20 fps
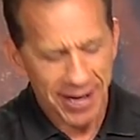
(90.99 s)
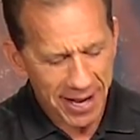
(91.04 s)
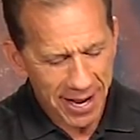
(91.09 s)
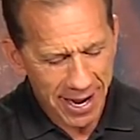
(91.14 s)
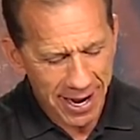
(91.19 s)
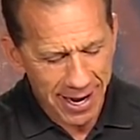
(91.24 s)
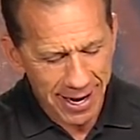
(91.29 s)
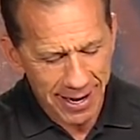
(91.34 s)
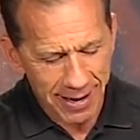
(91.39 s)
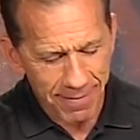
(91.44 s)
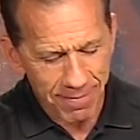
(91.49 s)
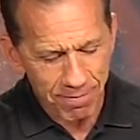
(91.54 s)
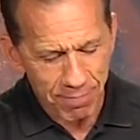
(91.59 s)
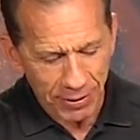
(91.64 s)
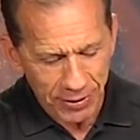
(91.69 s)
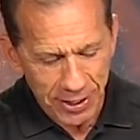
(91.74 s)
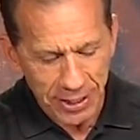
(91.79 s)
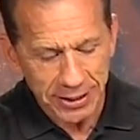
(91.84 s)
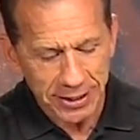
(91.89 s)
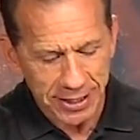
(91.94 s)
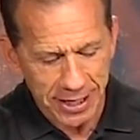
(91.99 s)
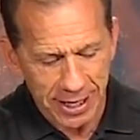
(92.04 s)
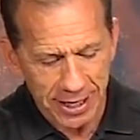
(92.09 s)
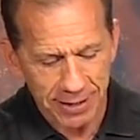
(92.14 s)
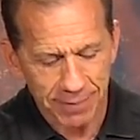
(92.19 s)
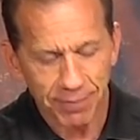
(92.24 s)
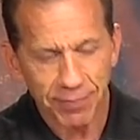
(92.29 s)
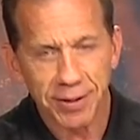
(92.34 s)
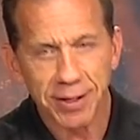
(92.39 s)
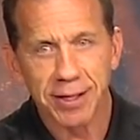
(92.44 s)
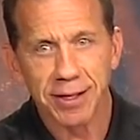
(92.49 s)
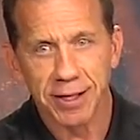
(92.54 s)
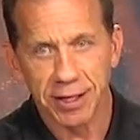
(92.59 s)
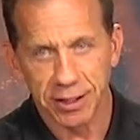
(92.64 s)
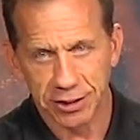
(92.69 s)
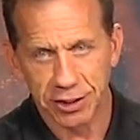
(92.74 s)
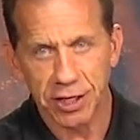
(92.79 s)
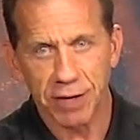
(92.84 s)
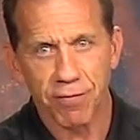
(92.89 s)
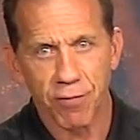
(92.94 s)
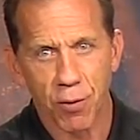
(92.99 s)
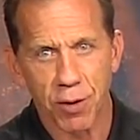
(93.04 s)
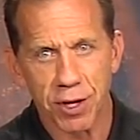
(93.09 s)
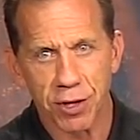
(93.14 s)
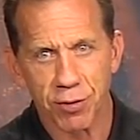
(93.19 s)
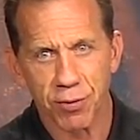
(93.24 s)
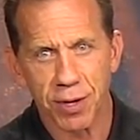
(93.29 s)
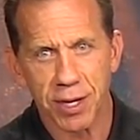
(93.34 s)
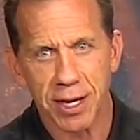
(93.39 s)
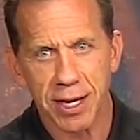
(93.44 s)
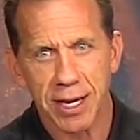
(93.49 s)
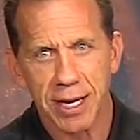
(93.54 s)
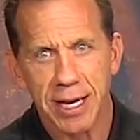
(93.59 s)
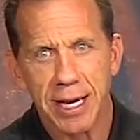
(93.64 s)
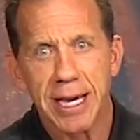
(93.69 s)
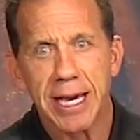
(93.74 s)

Uh, but this gun, the G forty-three,